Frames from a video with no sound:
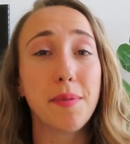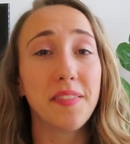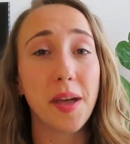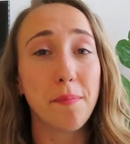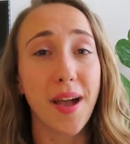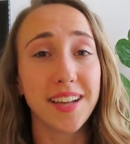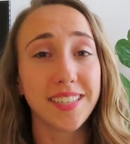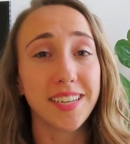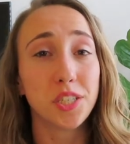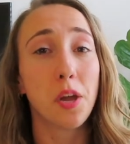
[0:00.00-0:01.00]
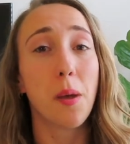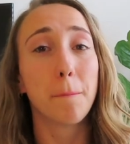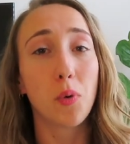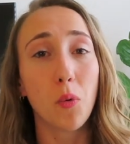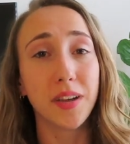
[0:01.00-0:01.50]
about that passage
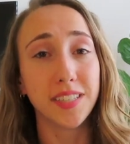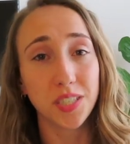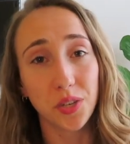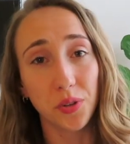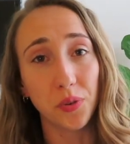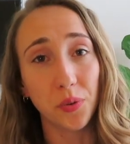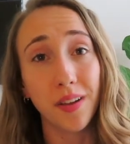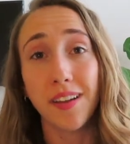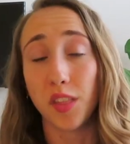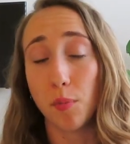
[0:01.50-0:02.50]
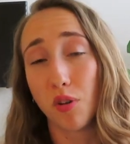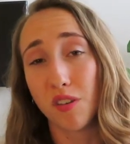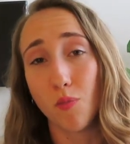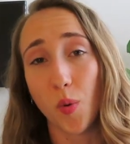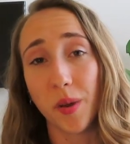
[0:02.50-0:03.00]
points to the Book
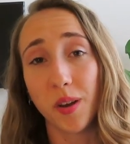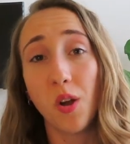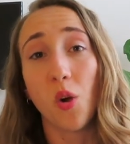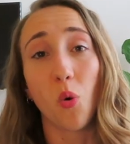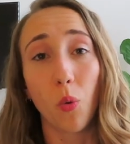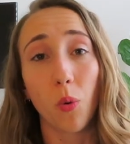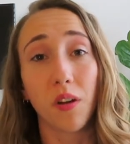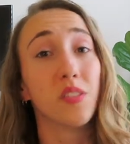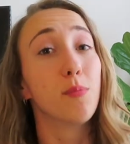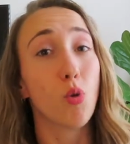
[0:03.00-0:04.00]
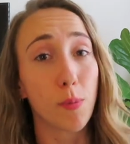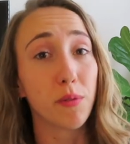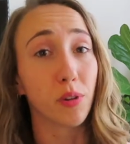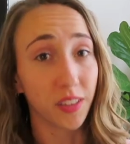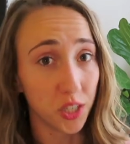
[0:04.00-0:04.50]
of Mormon or the
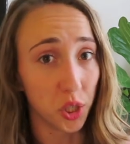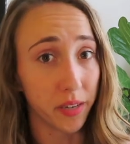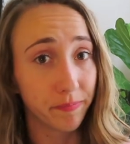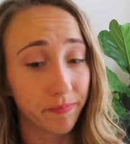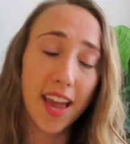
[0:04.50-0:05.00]
Mormon religion.